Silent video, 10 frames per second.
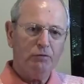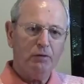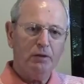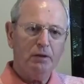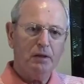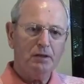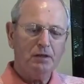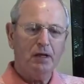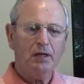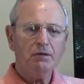for a
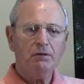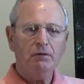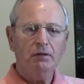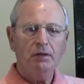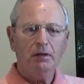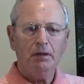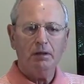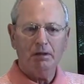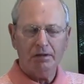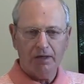slicer,
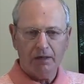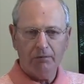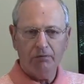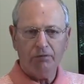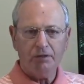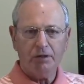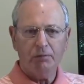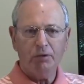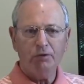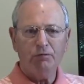the second one for
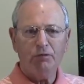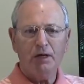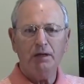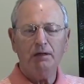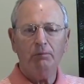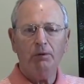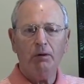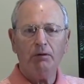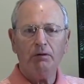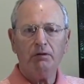someone who faded the
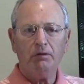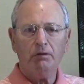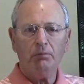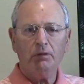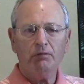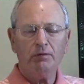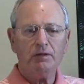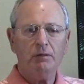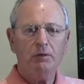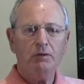ball, the third one for
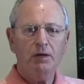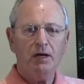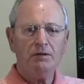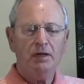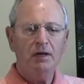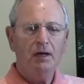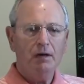someone who has